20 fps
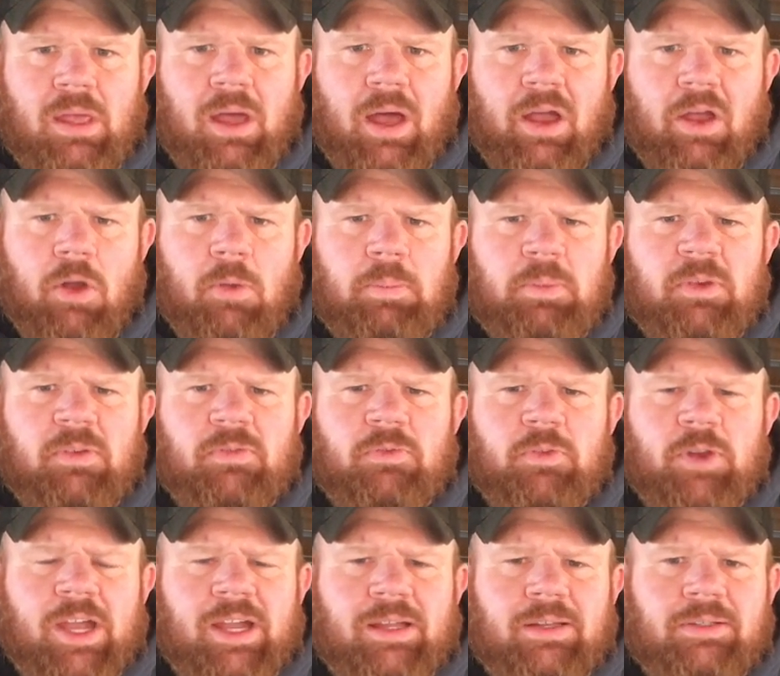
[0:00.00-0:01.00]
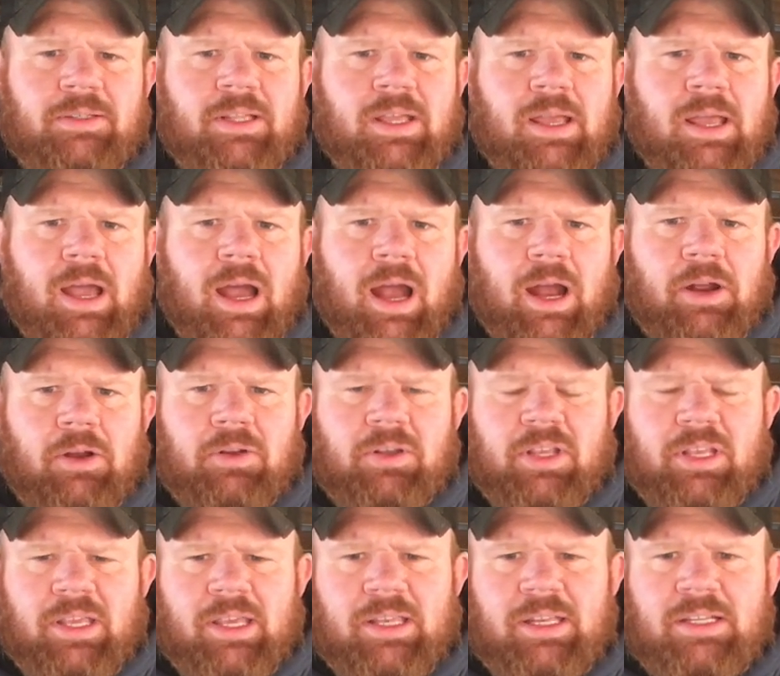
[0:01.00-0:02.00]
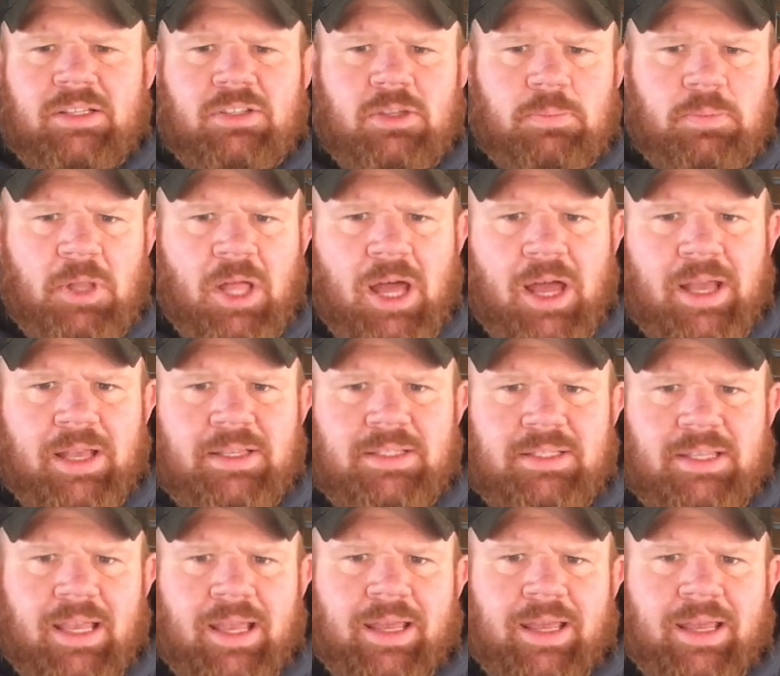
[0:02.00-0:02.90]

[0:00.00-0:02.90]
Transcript: I hope you found our kidding supplies